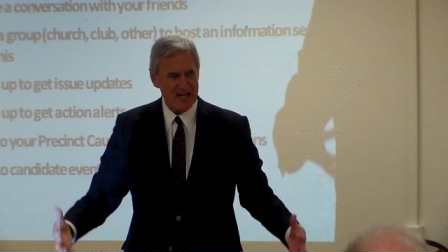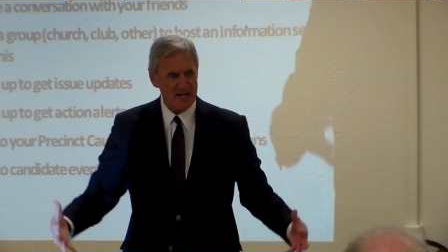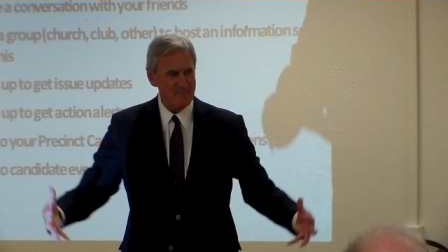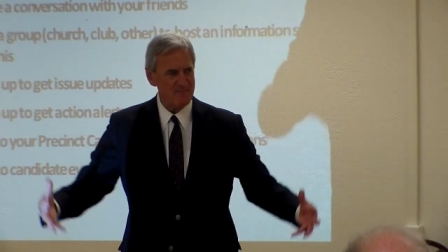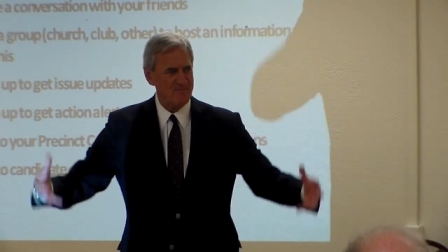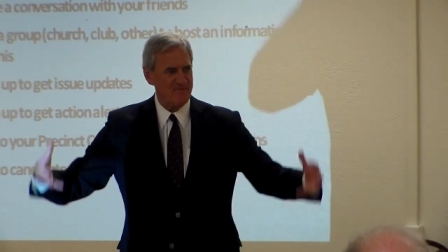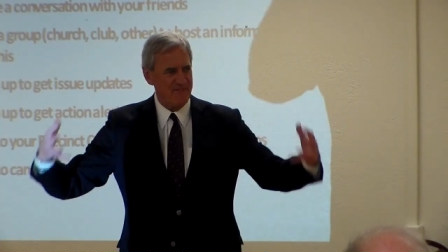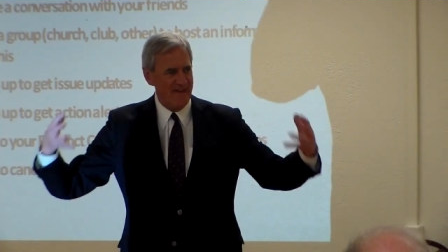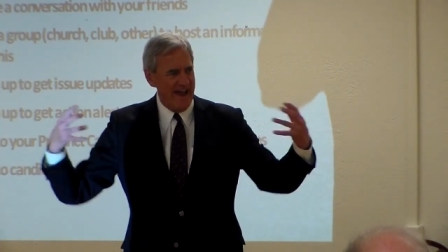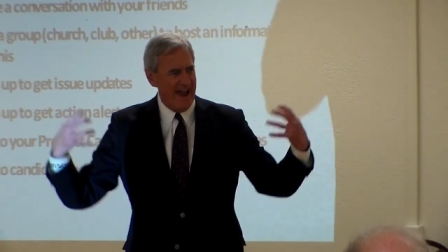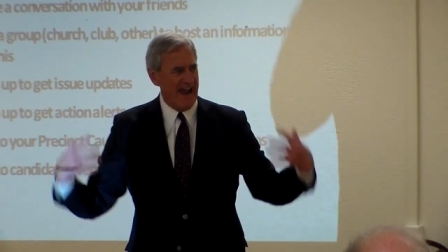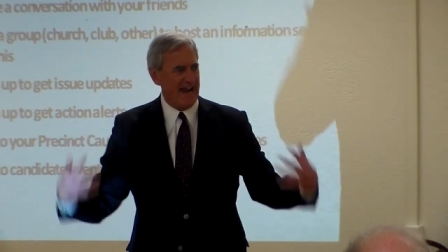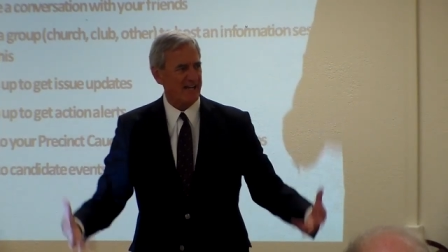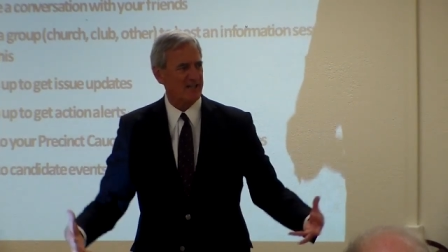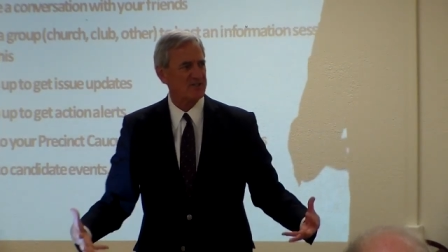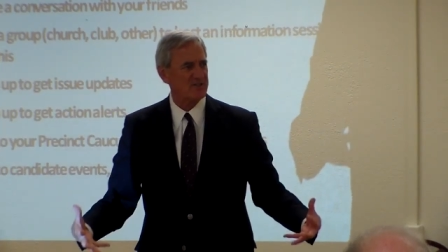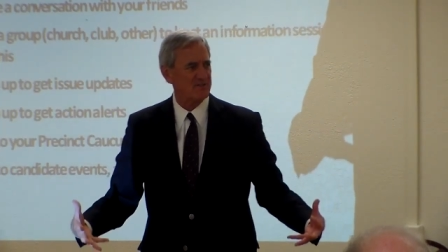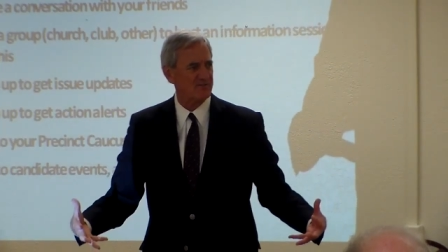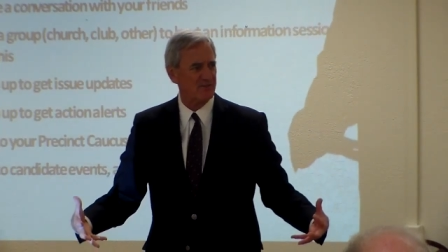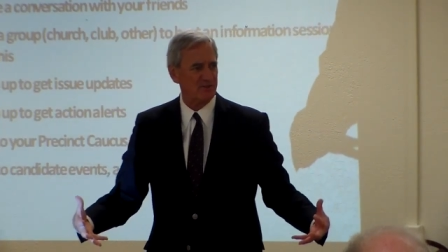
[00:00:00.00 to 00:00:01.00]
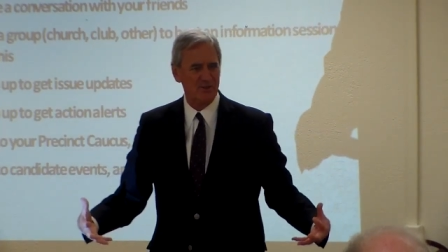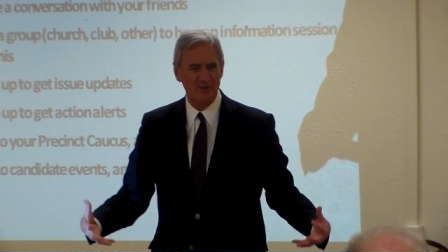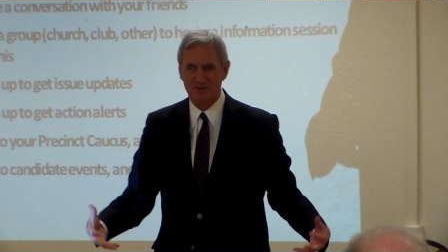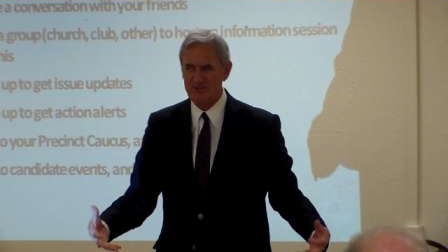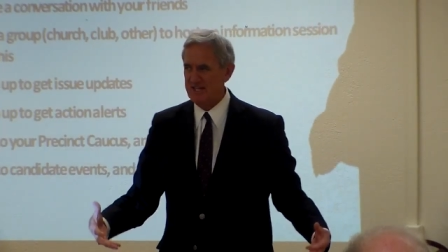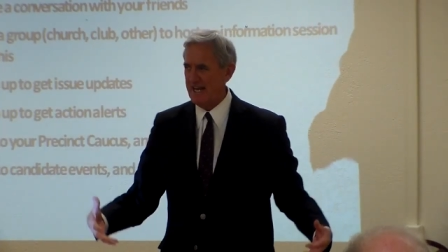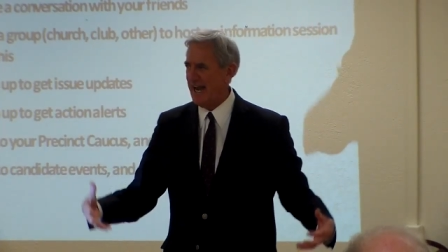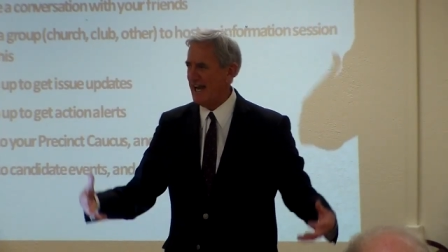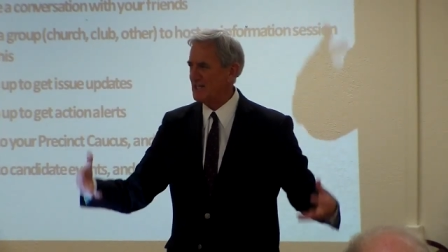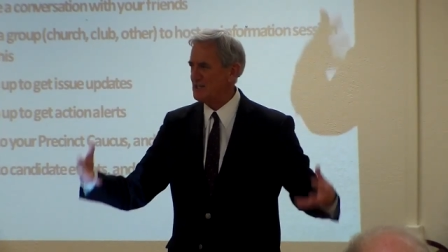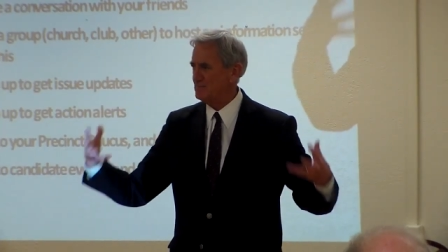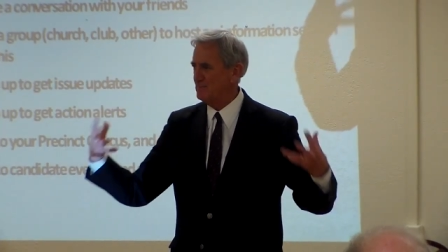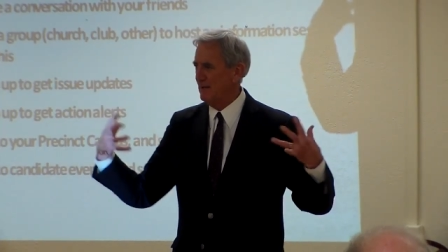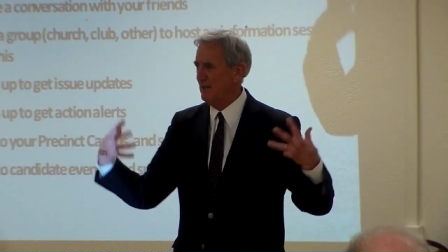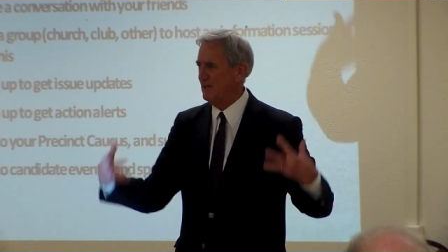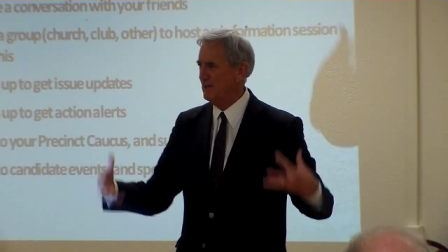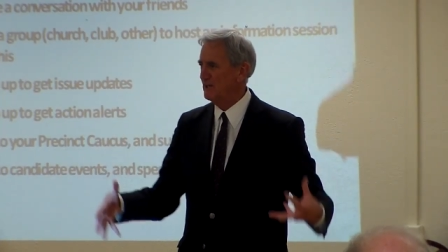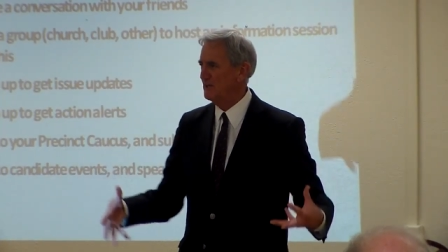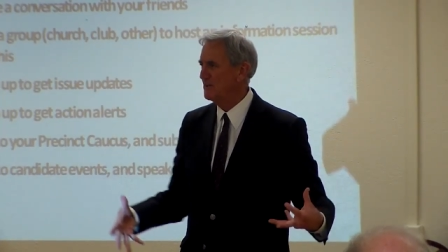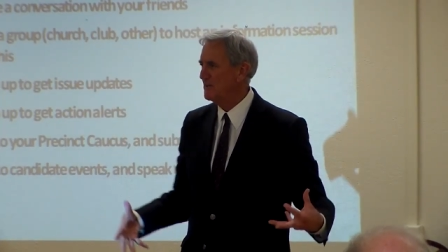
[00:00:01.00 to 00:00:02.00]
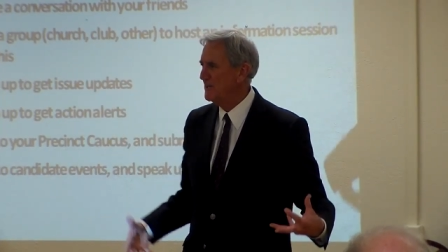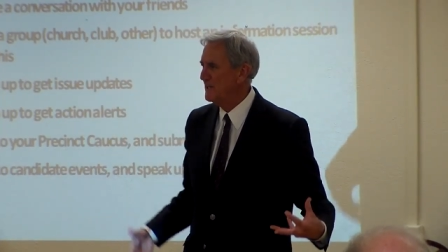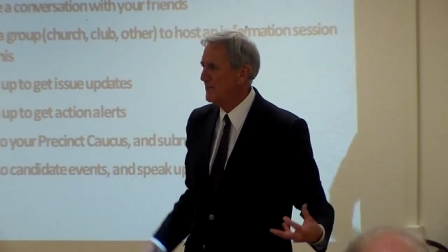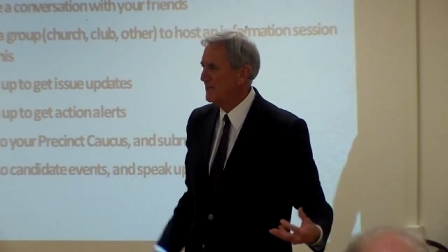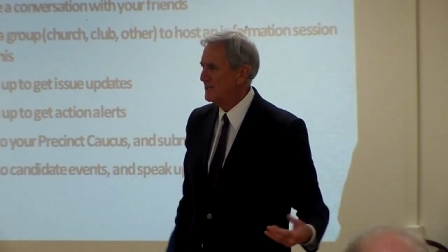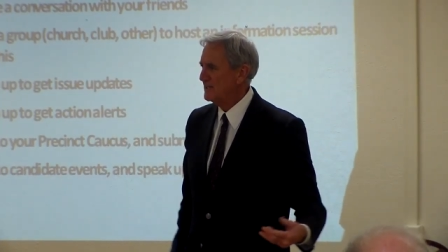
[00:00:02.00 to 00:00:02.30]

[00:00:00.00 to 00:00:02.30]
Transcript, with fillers: same facts for a taxpayer